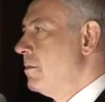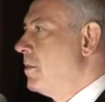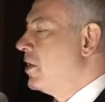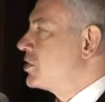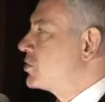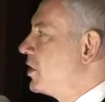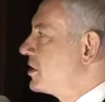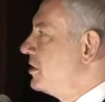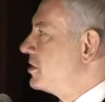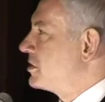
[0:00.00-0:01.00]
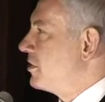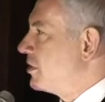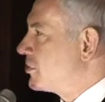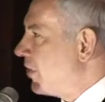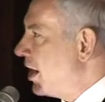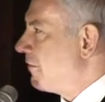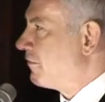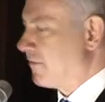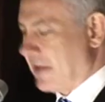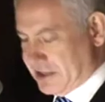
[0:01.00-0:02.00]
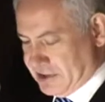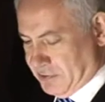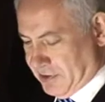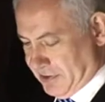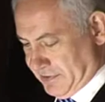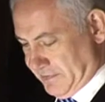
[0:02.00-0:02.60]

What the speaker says: bears witness to the triumph of that spirit.